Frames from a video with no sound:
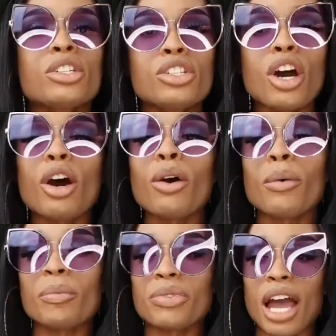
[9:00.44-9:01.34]

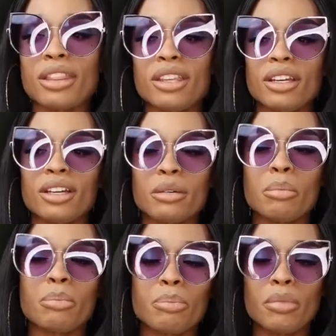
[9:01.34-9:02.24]
So I think
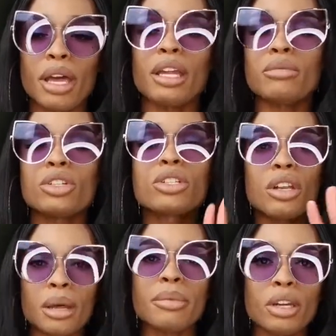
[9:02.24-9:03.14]
it'll just, so
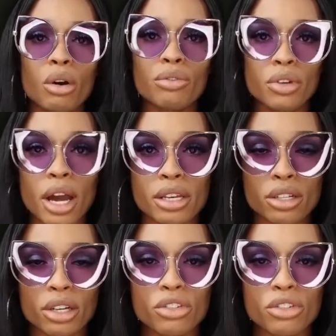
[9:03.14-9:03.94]
let me know if you guys are